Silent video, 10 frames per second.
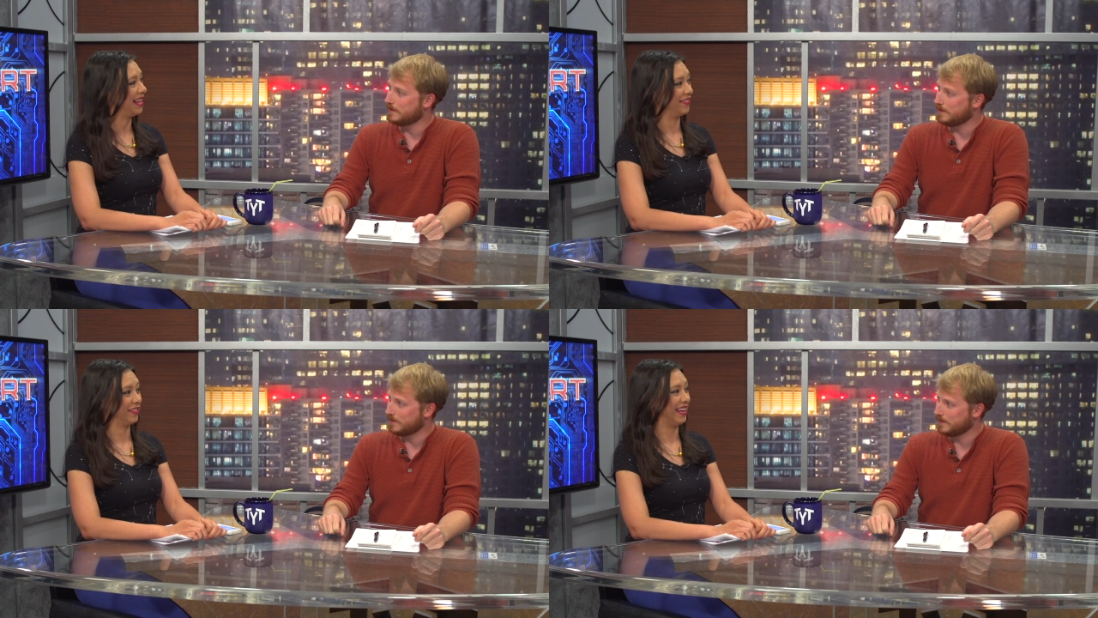
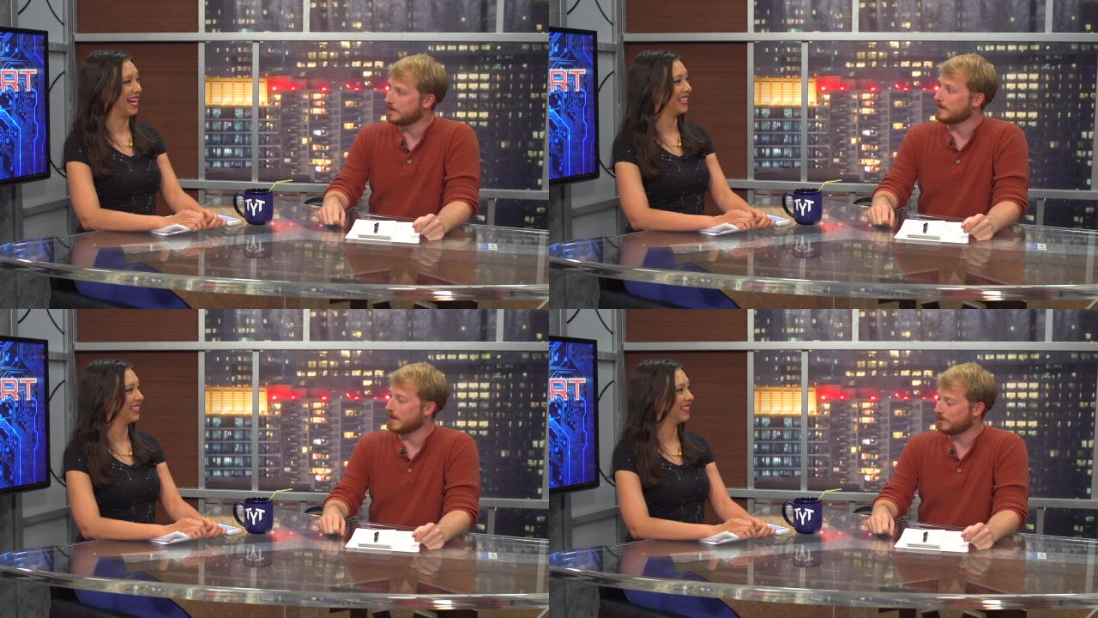Speaker 1: after that.
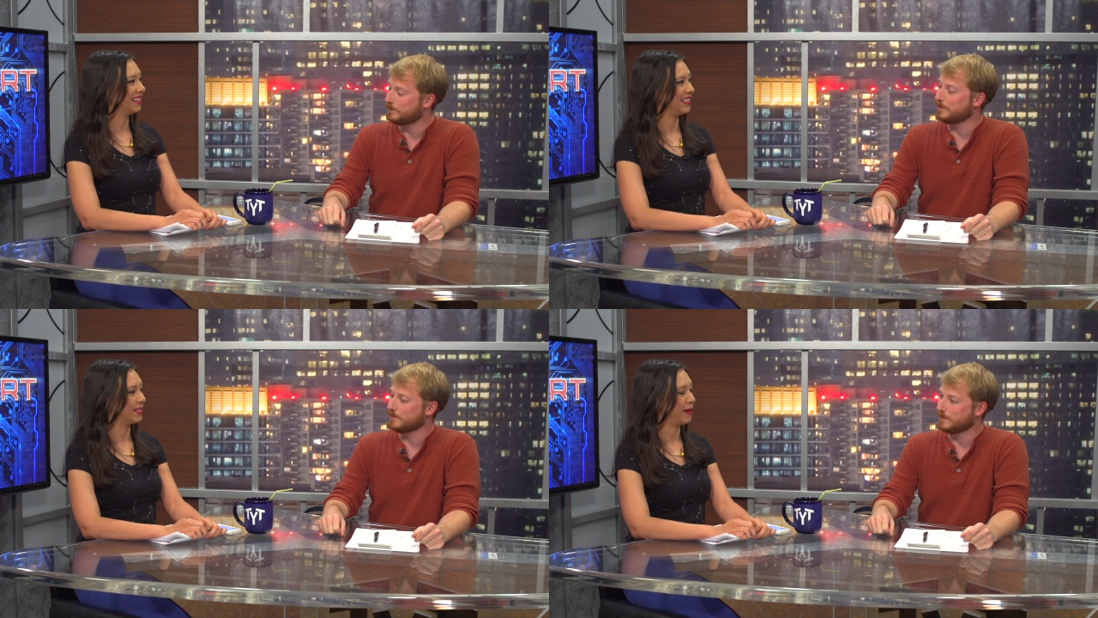Yeah.
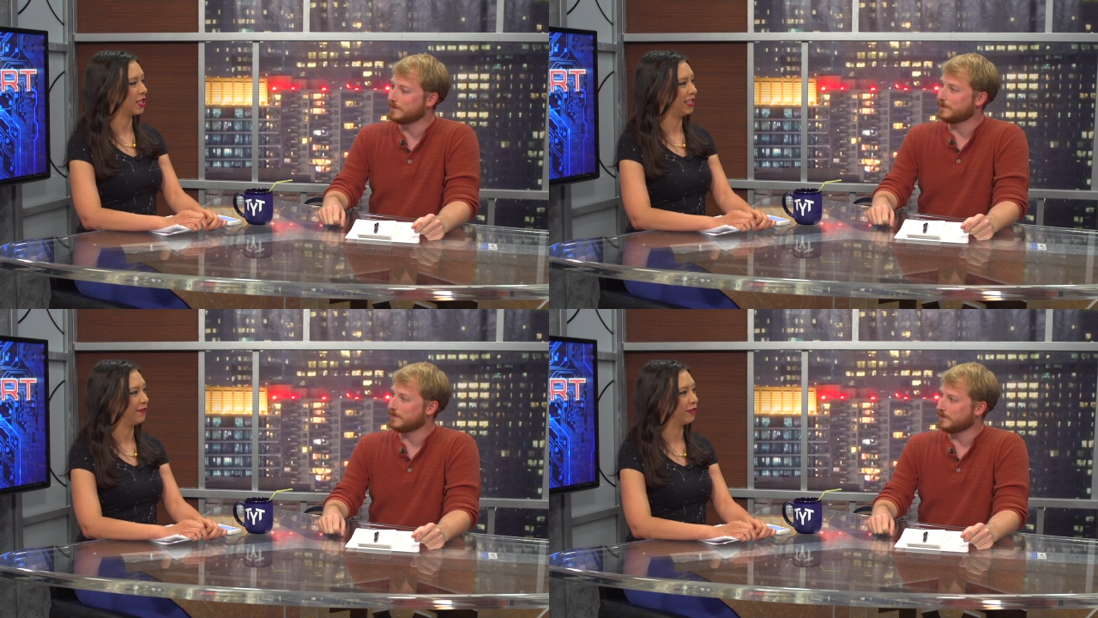
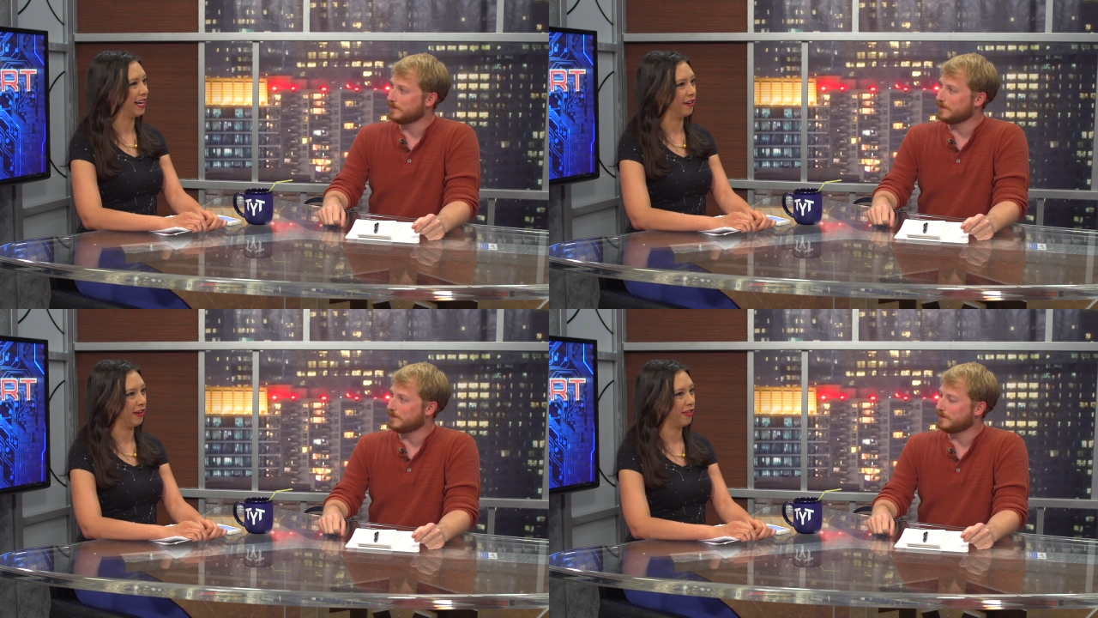Especially for
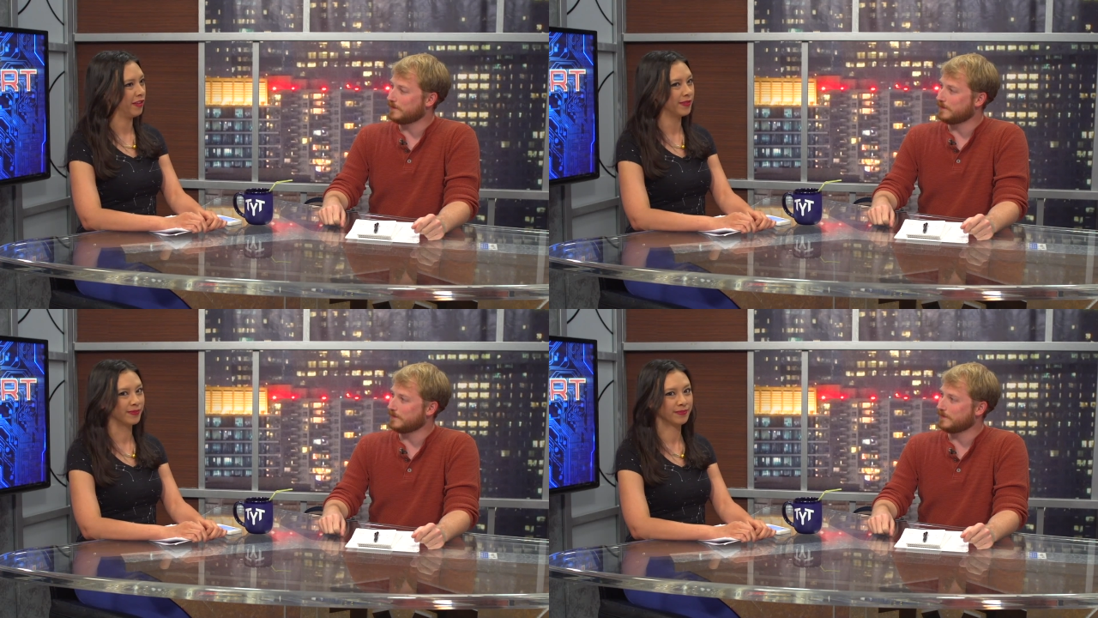Aerith.
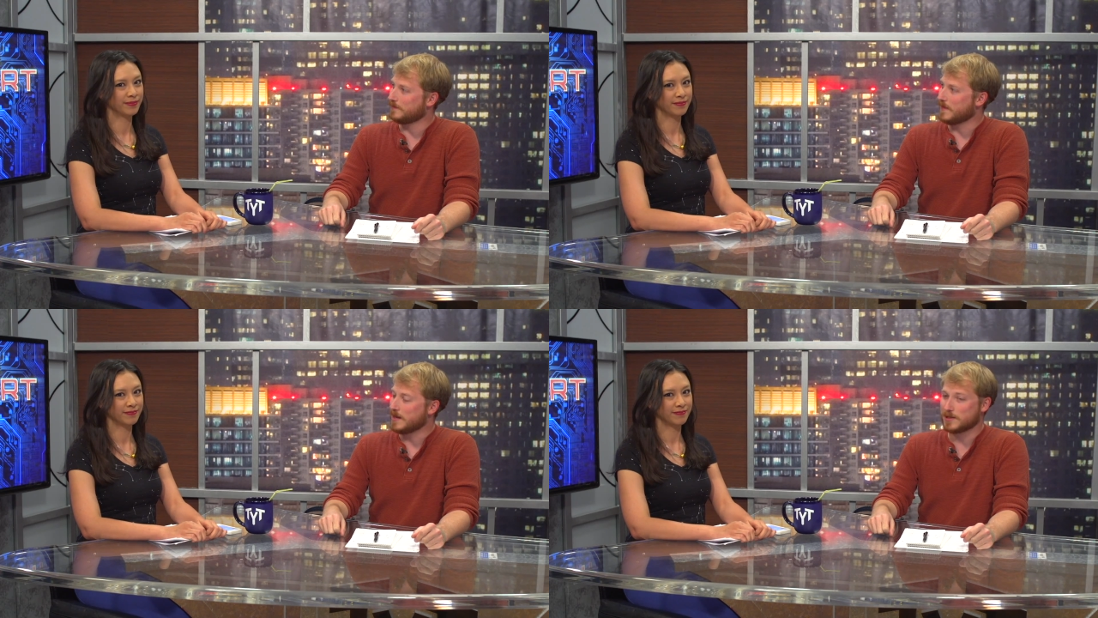
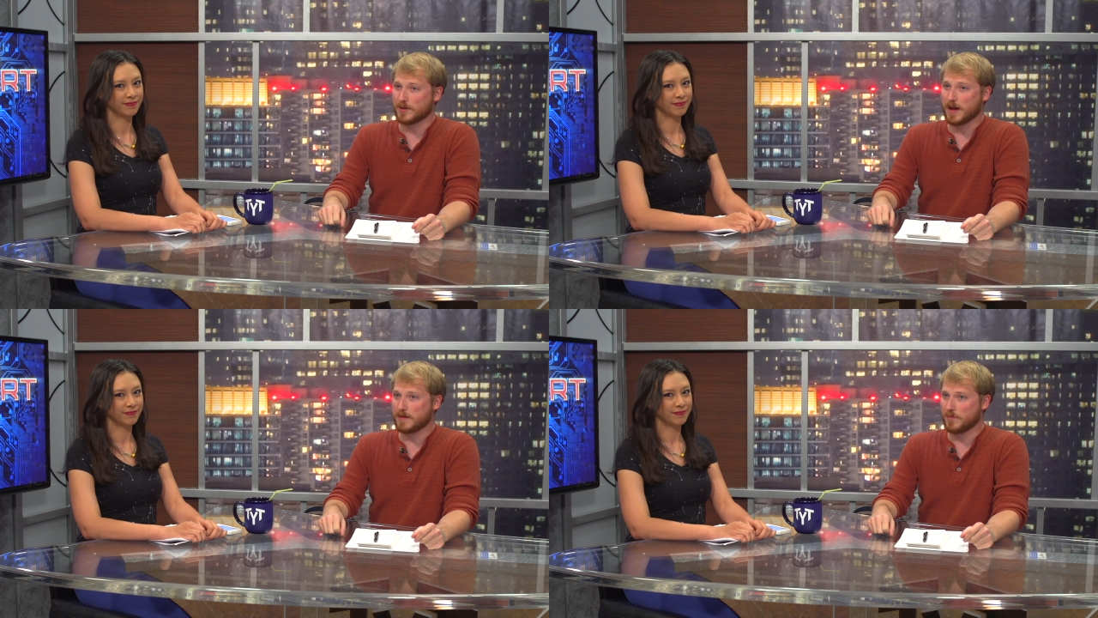
Speaker 2: So
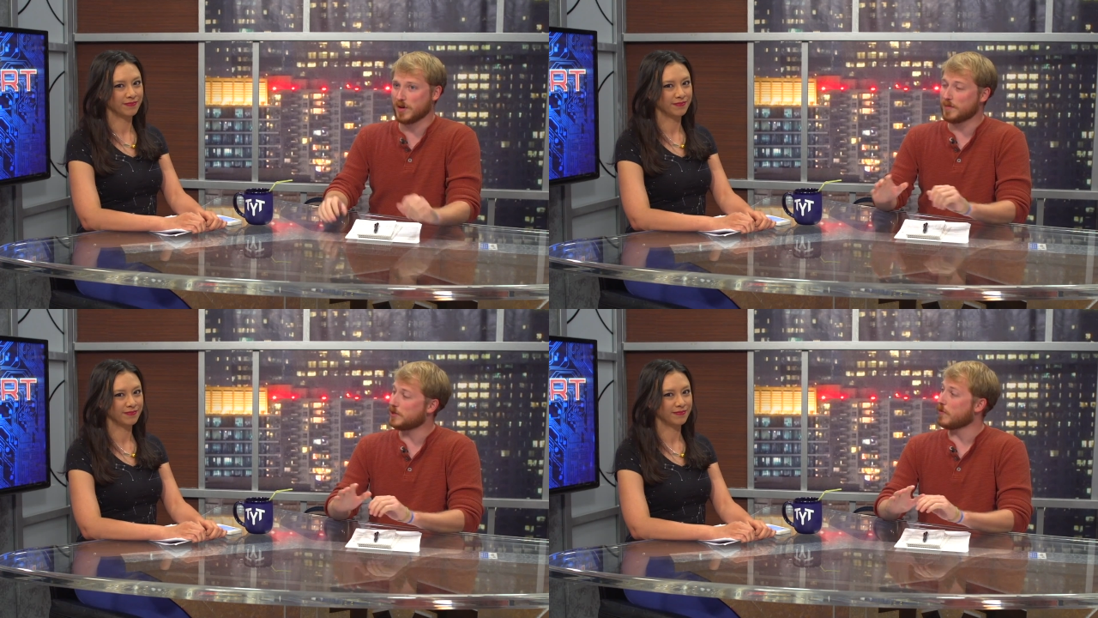now they pretty
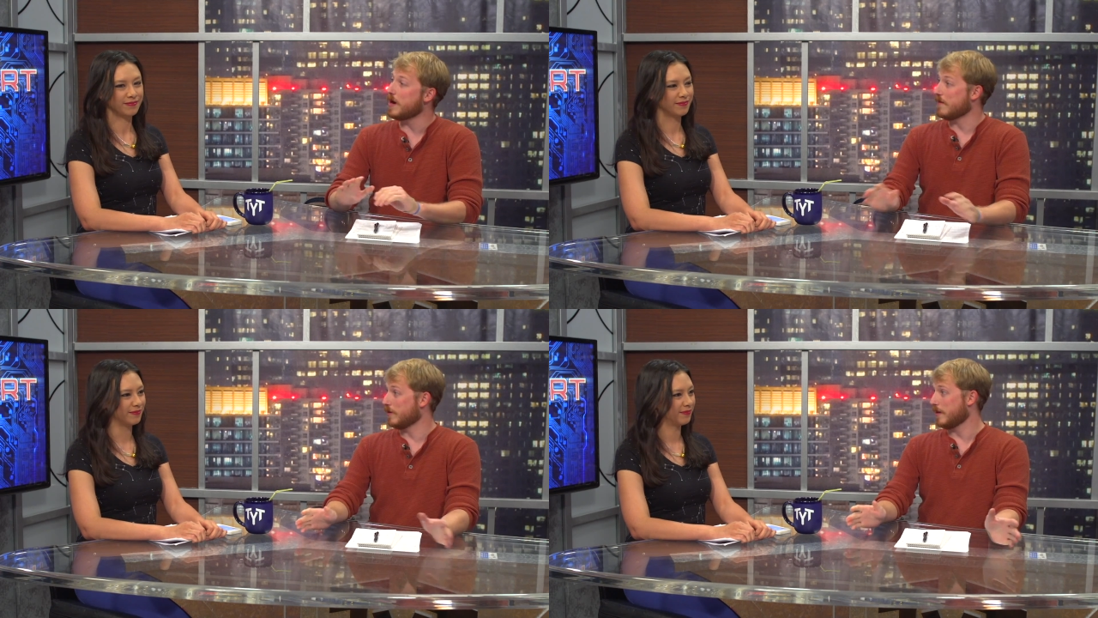much run
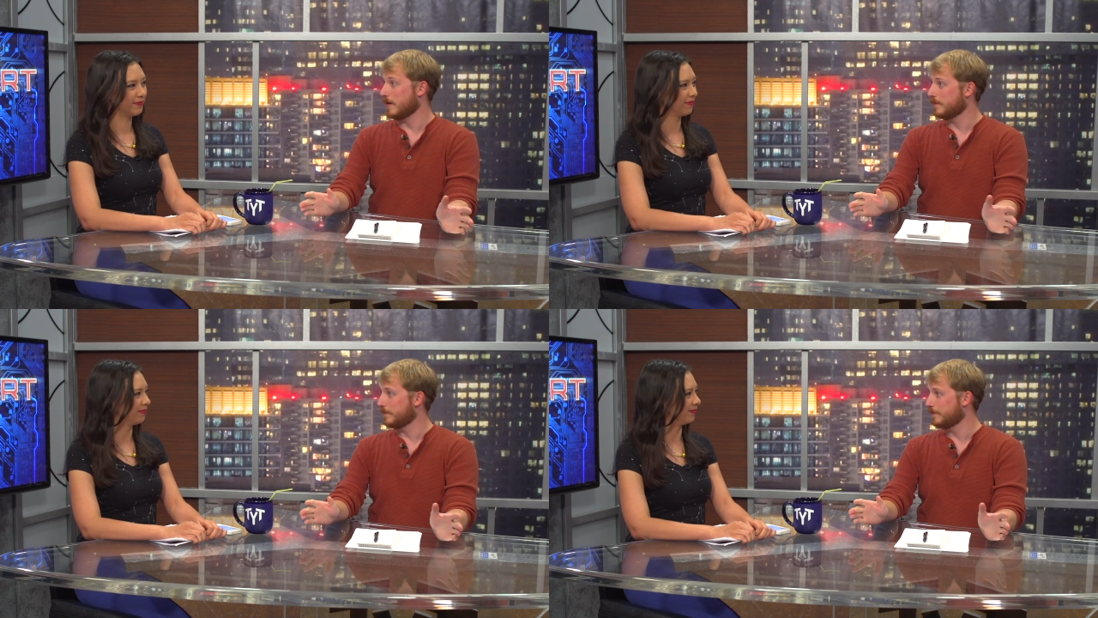everything.
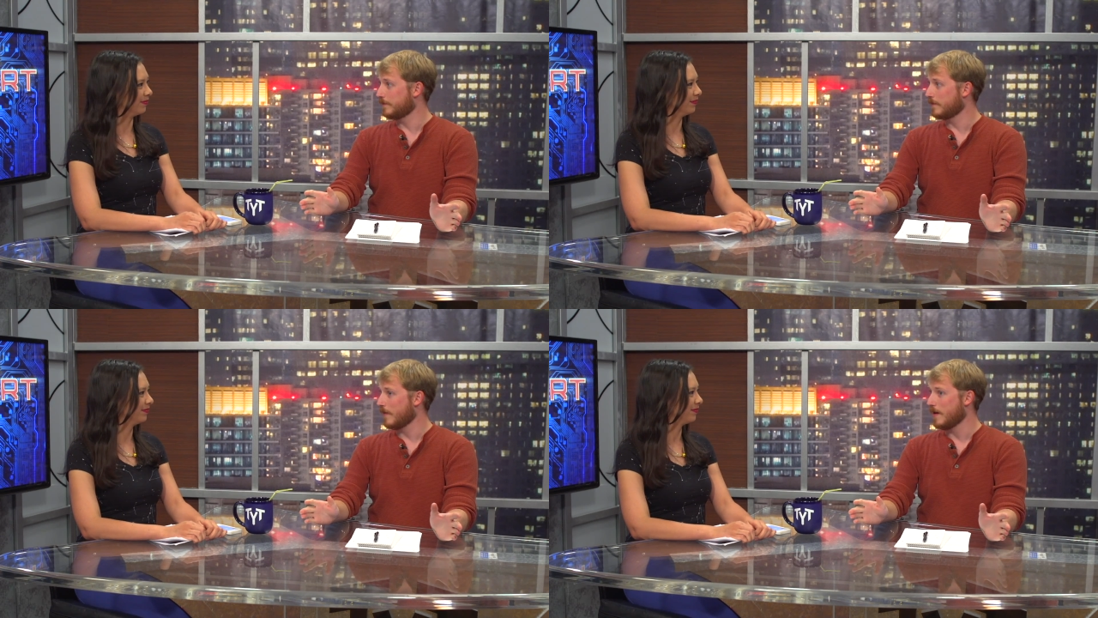
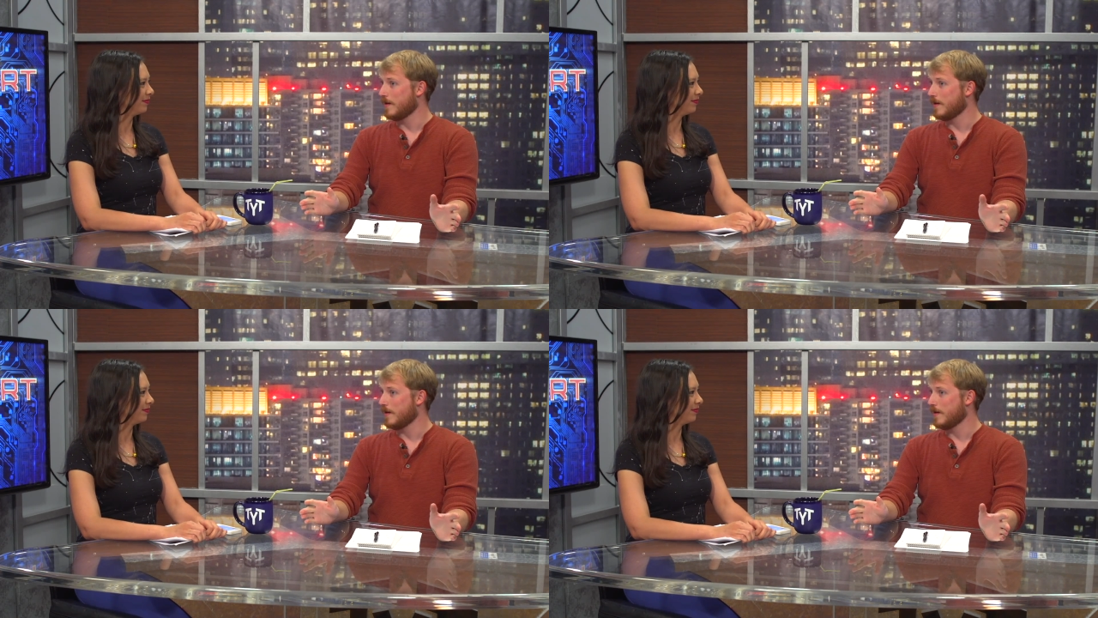Mm-hmm.